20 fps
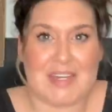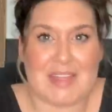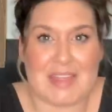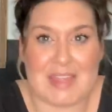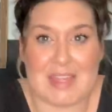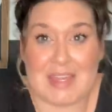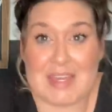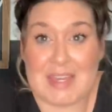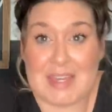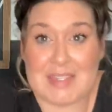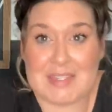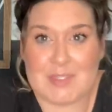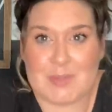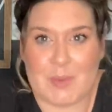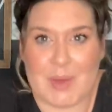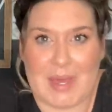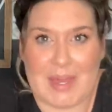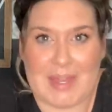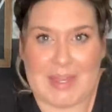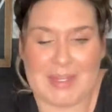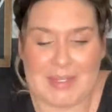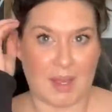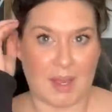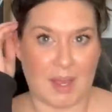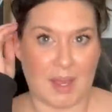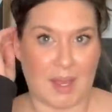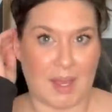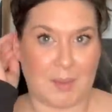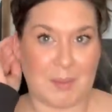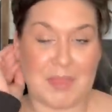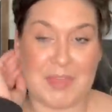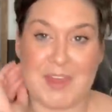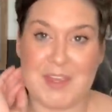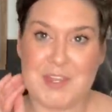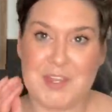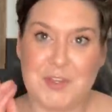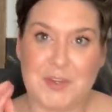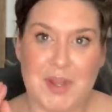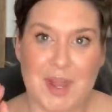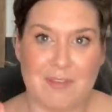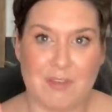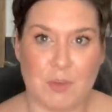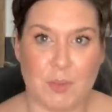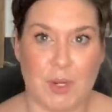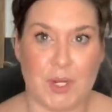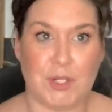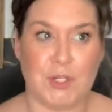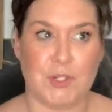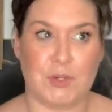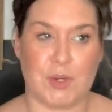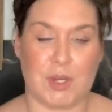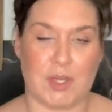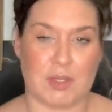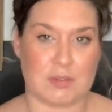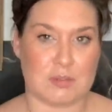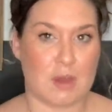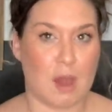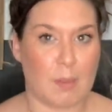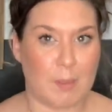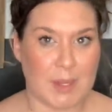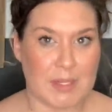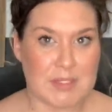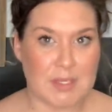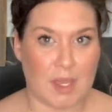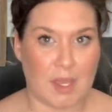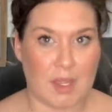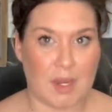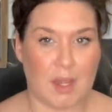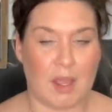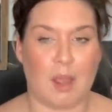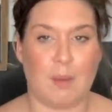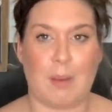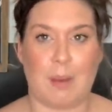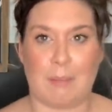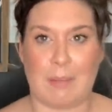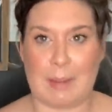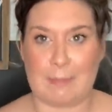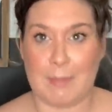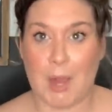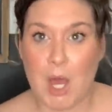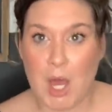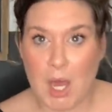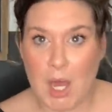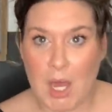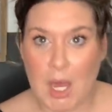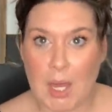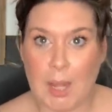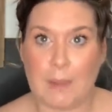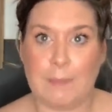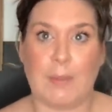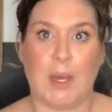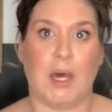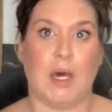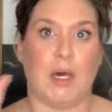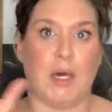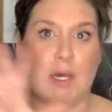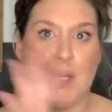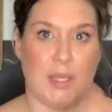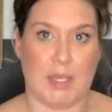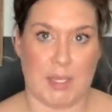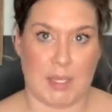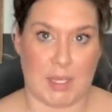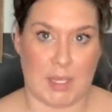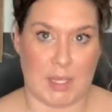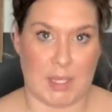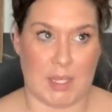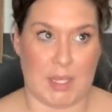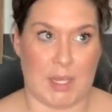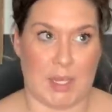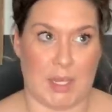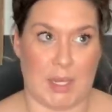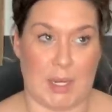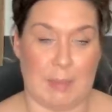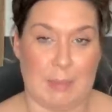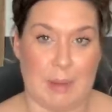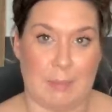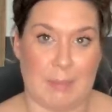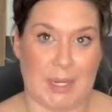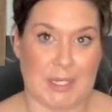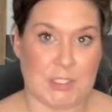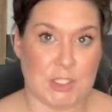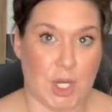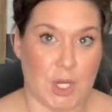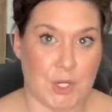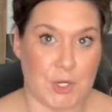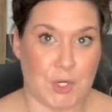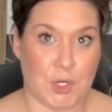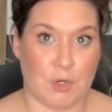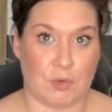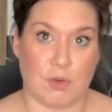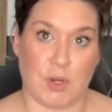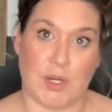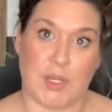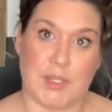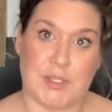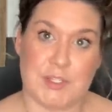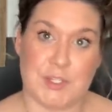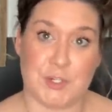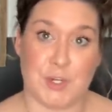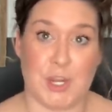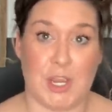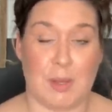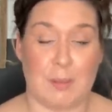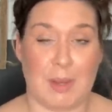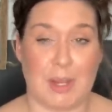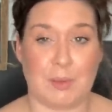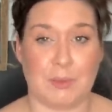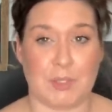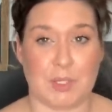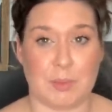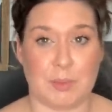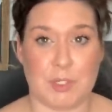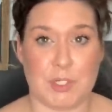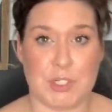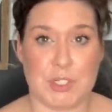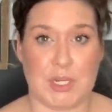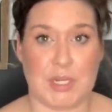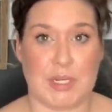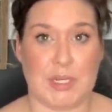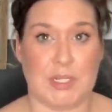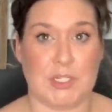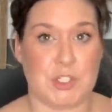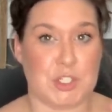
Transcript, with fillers: That's why. Um, thank you to everyone who has commented about my mom and about my daughter over on Instagram. I really appreciate it.